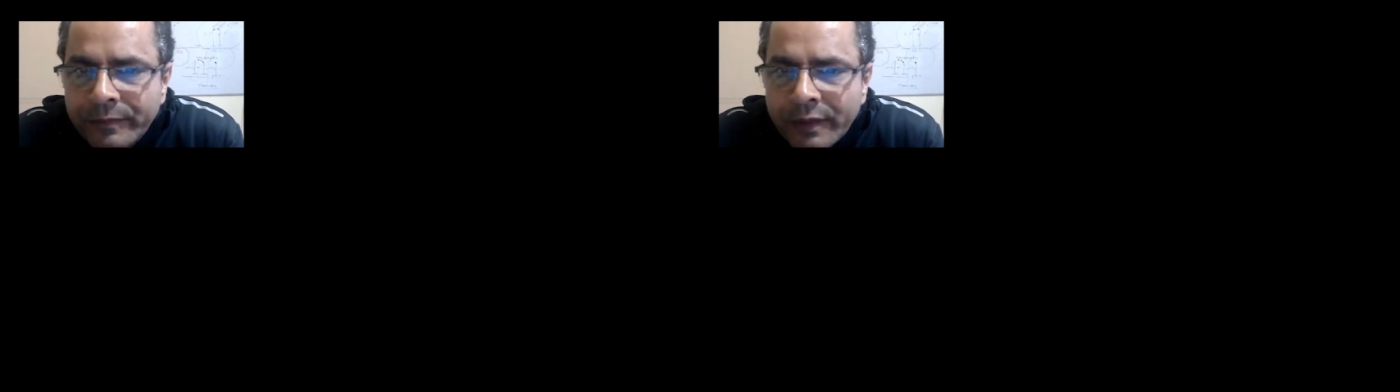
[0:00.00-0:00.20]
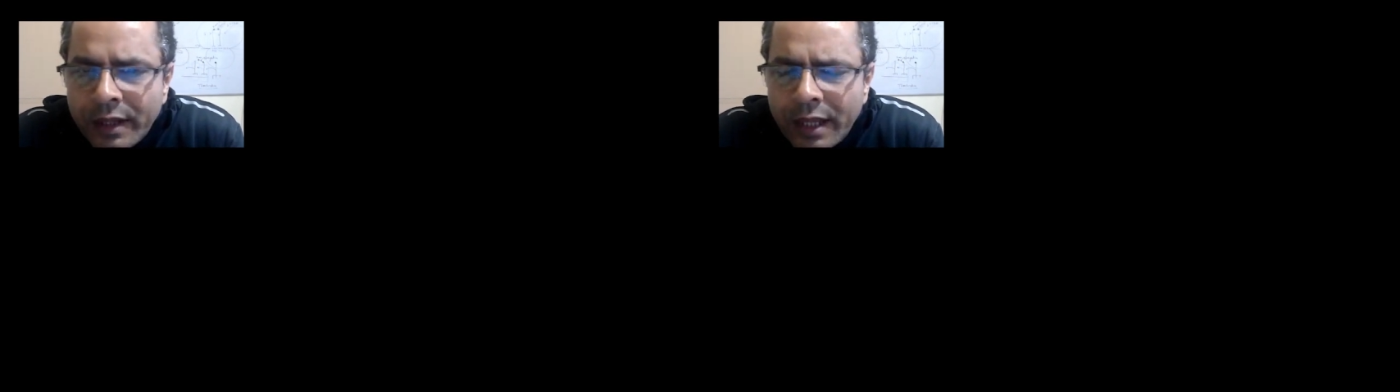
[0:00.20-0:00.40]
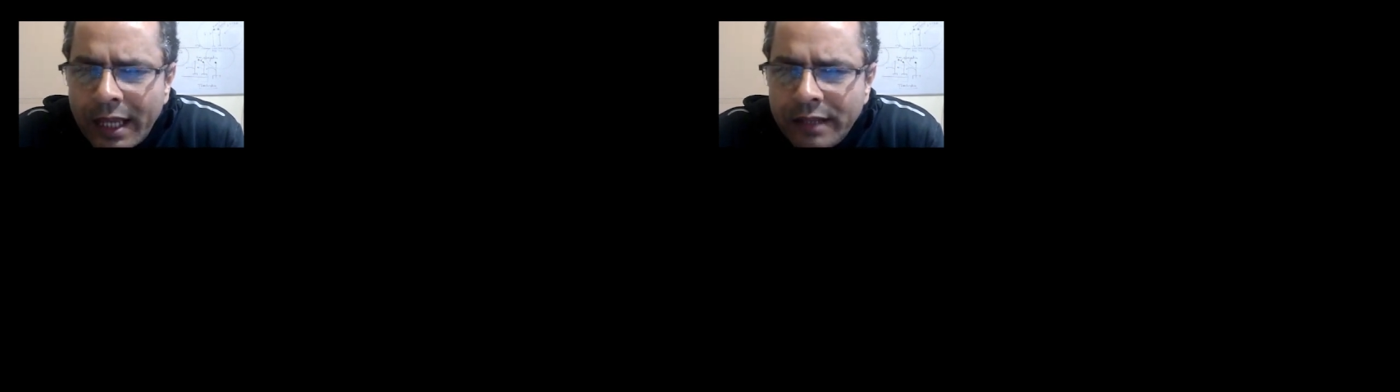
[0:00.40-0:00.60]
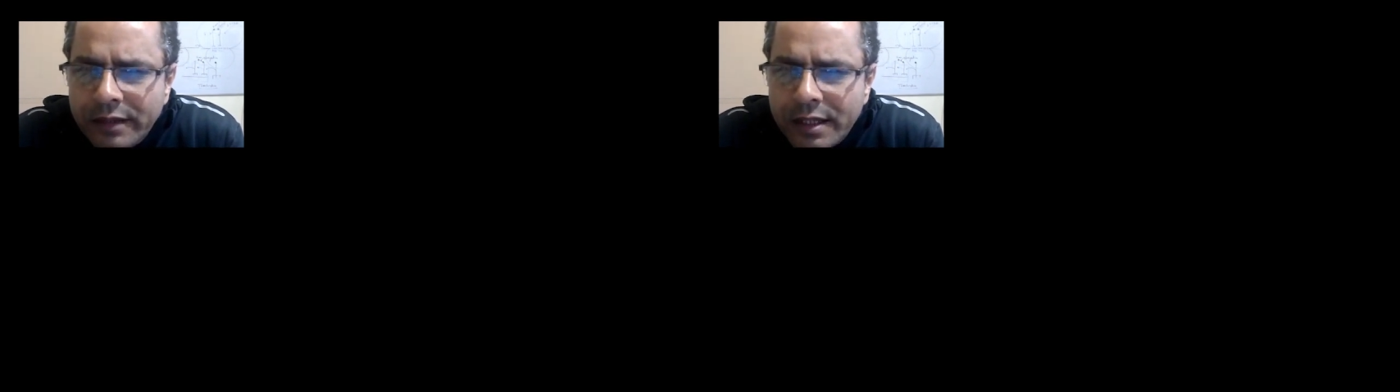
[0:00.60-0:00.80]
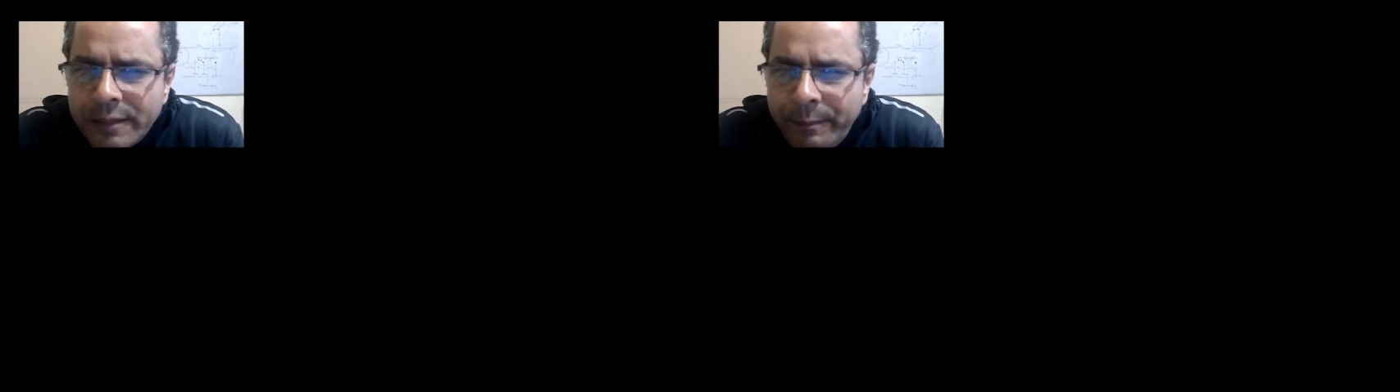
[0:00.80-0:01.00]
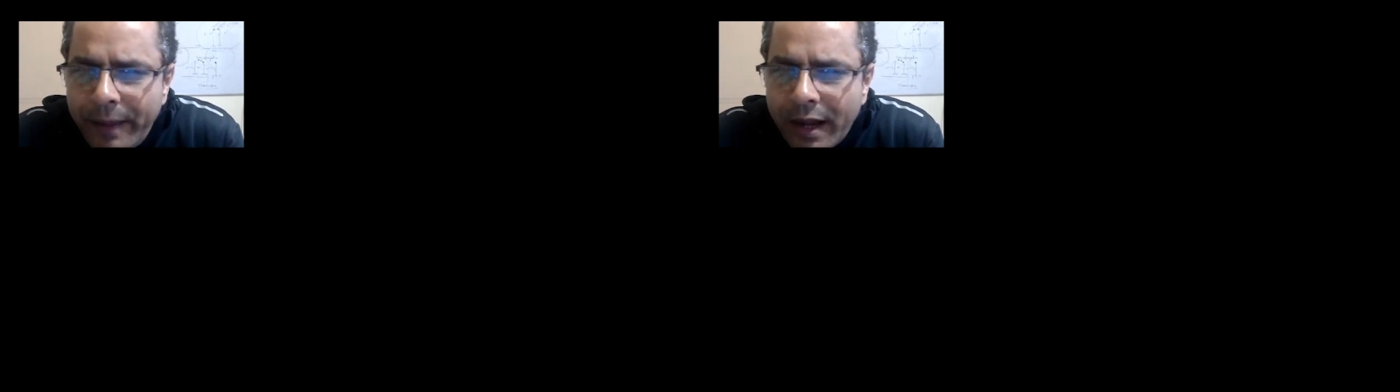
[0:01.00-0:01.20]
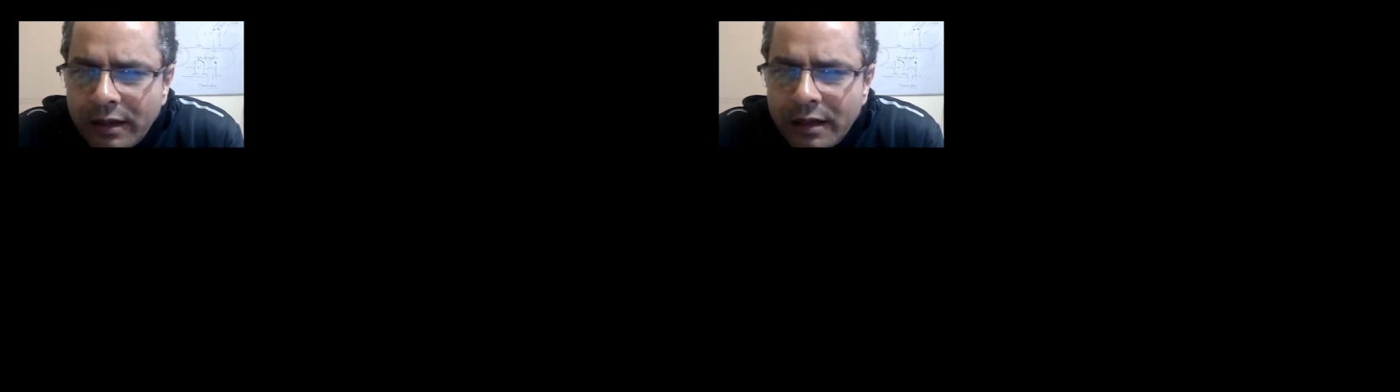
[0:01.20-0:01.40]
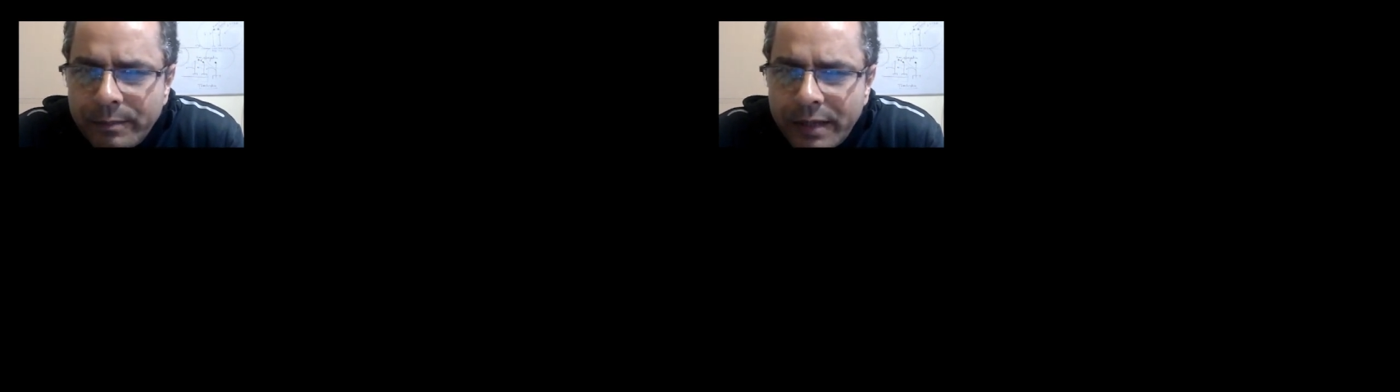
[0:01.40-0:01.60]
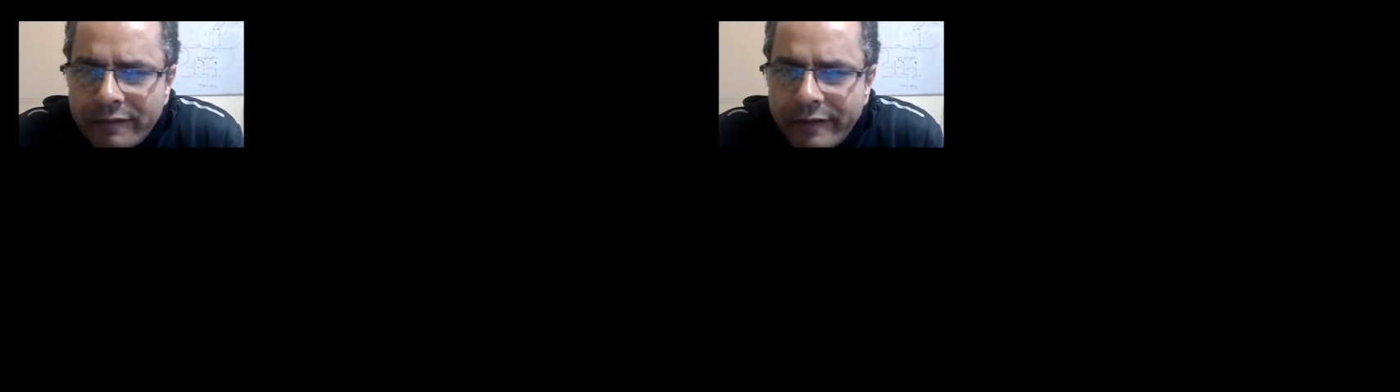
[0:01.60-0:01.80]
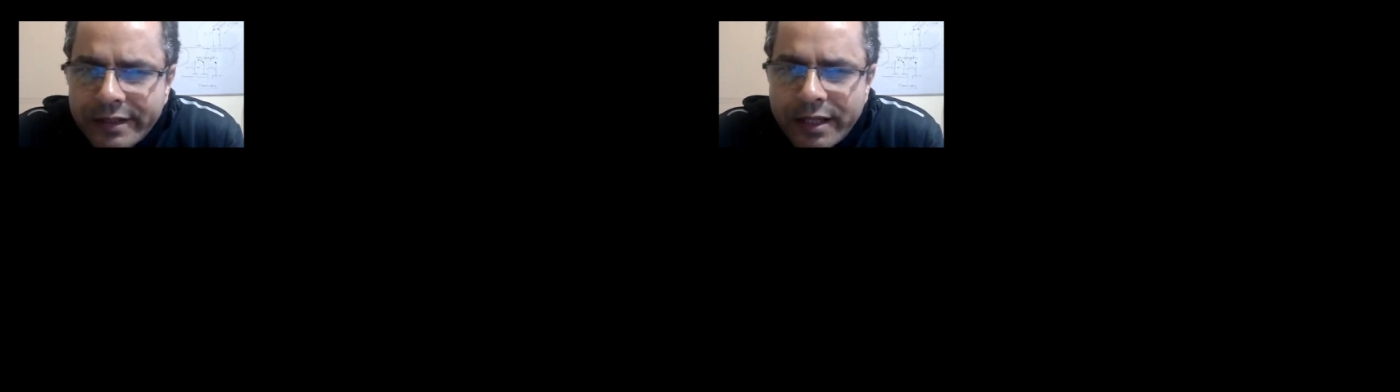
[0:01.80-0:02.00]
and there is a parallel blood
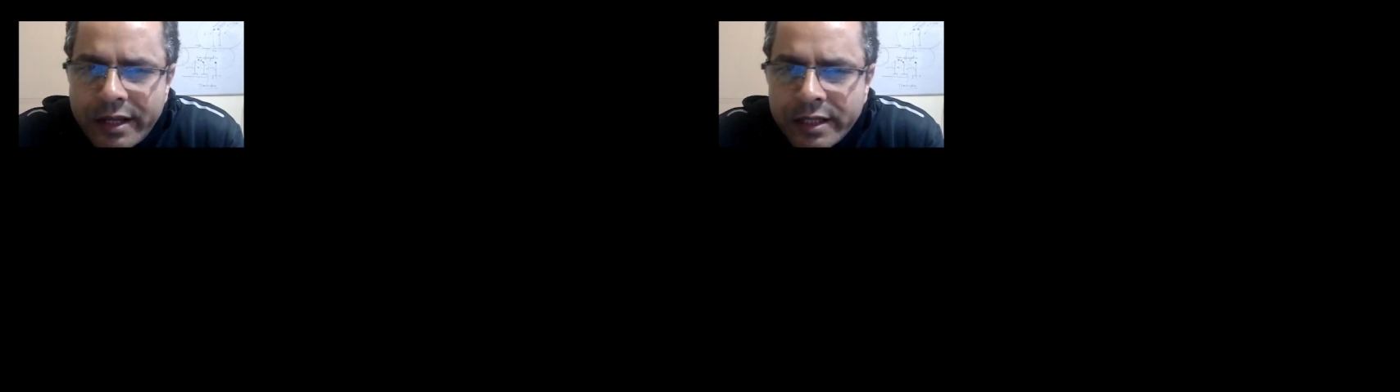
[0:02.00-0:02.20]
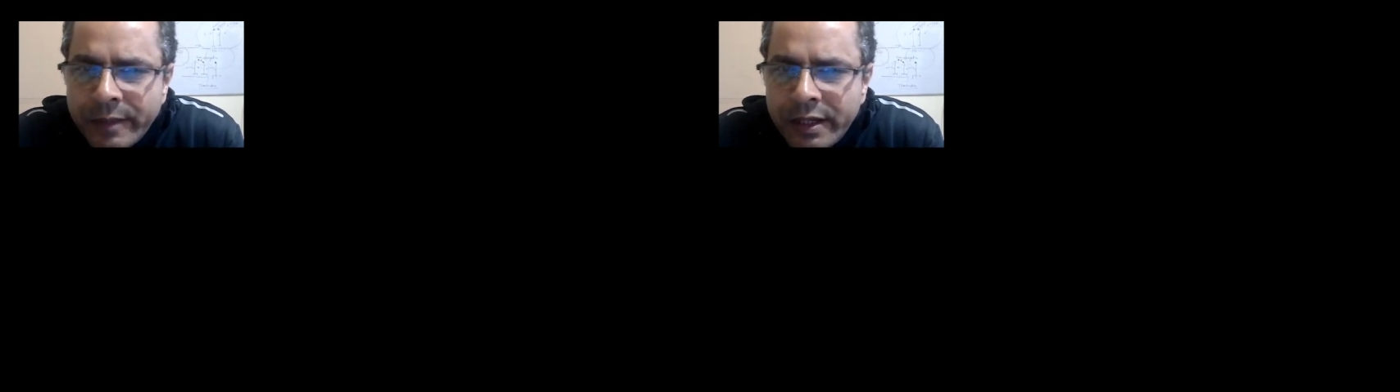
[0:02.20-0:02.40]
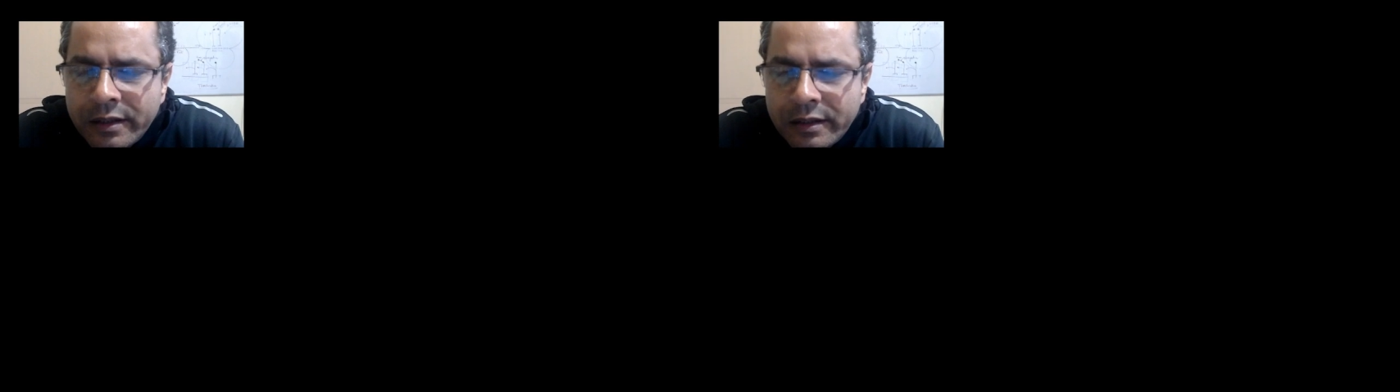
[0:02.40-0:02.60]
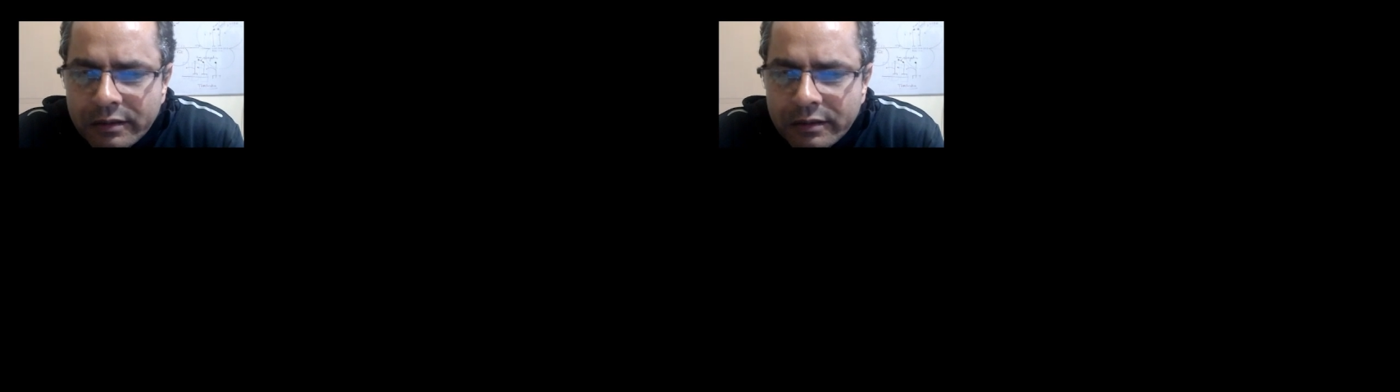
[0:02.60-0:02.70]
vessel arrangement